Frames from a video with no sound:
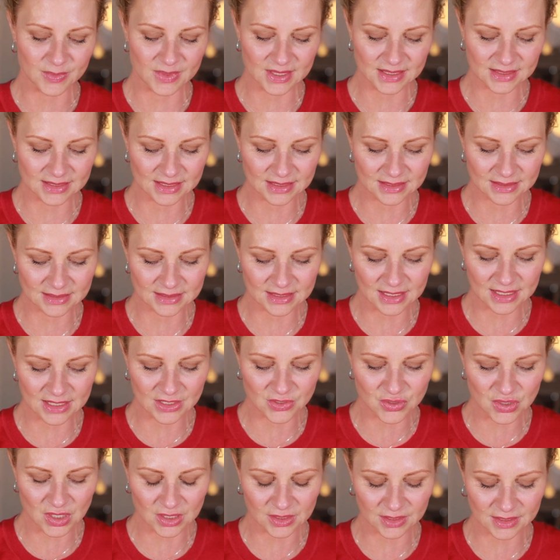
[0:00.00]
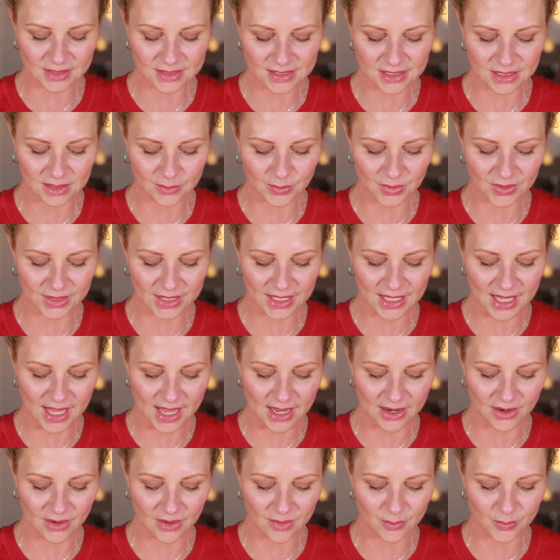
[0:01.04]
This is the Charlotte Tilbury
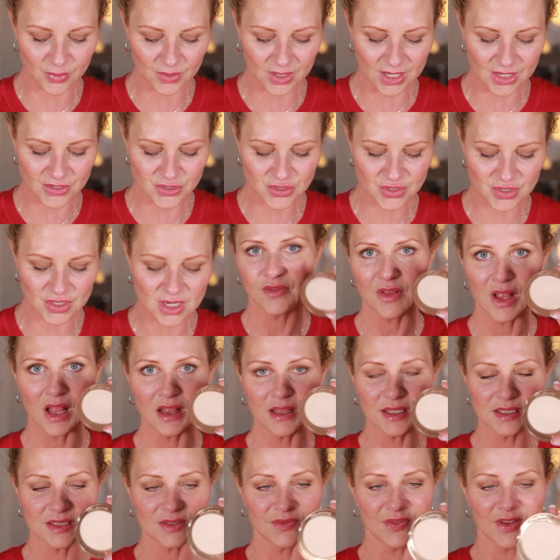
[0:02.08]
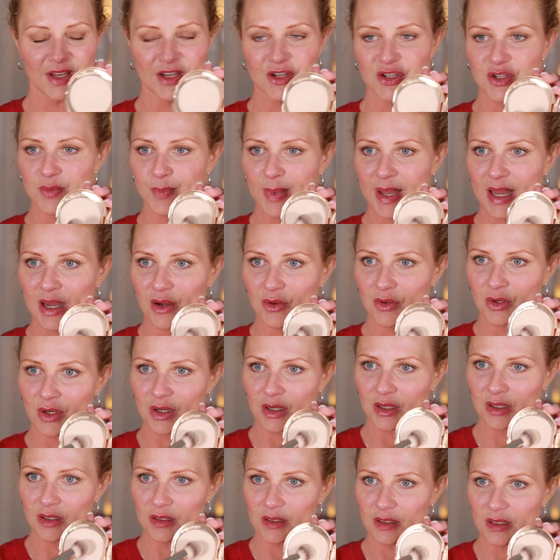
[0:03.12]
Airbrush Flawless Finish
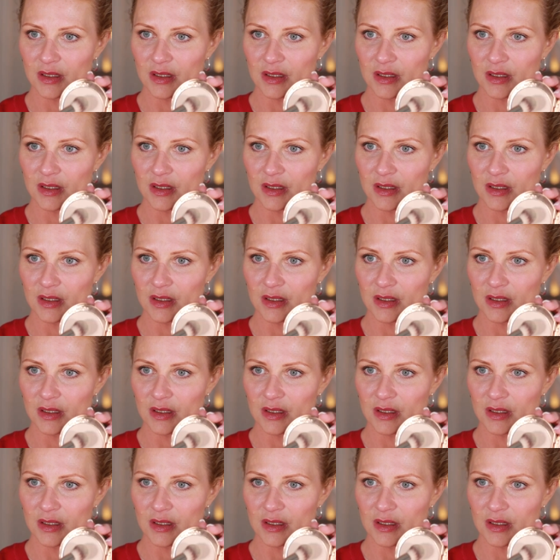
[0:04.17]
Powder.